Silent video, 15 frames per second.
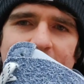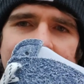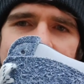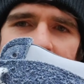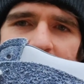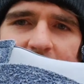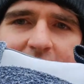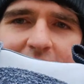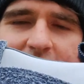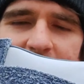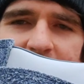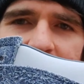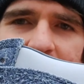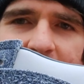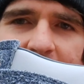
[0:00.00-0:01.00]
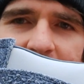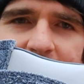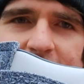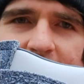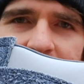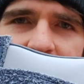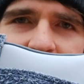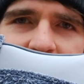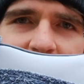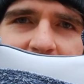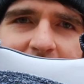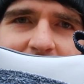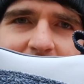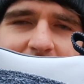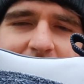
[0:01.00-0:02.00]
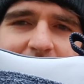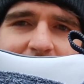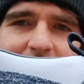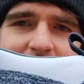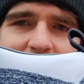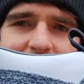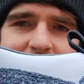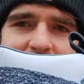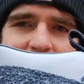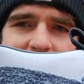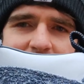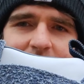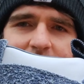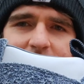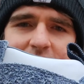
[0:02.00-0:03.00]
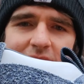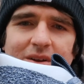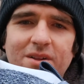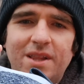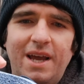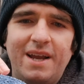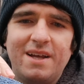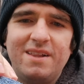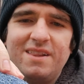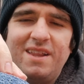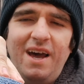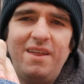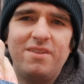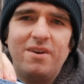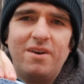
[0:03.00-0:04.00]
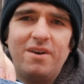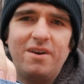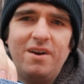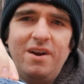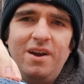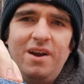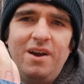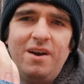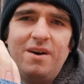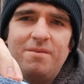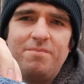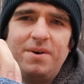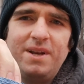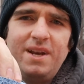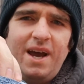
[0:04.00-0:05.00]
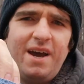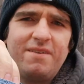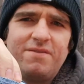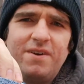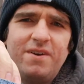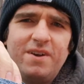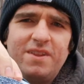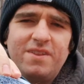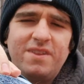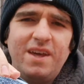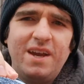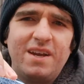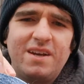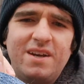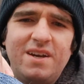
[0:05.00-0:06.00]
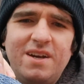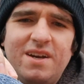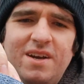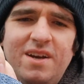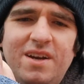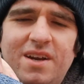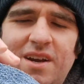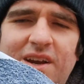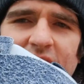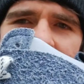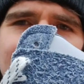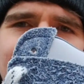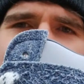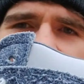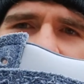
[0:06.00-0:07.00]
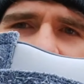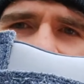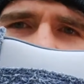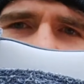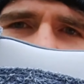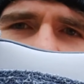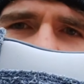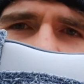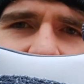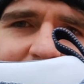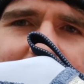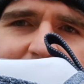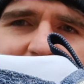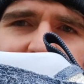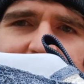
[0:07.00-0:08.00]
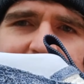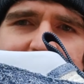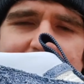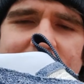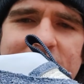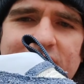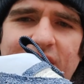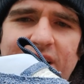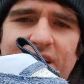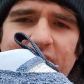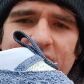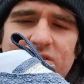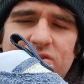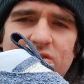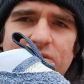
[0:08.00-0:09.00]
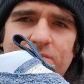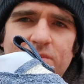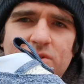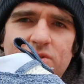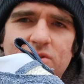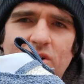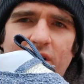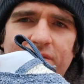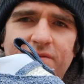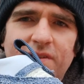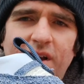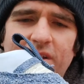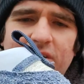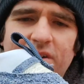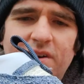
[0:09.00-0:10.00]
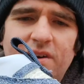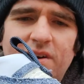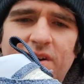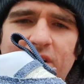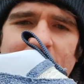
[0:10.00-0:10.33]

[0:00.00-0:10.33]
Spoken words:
very light leather, almost like a leather, but not very thick, not very hard leather, just kind of like a super soft leather.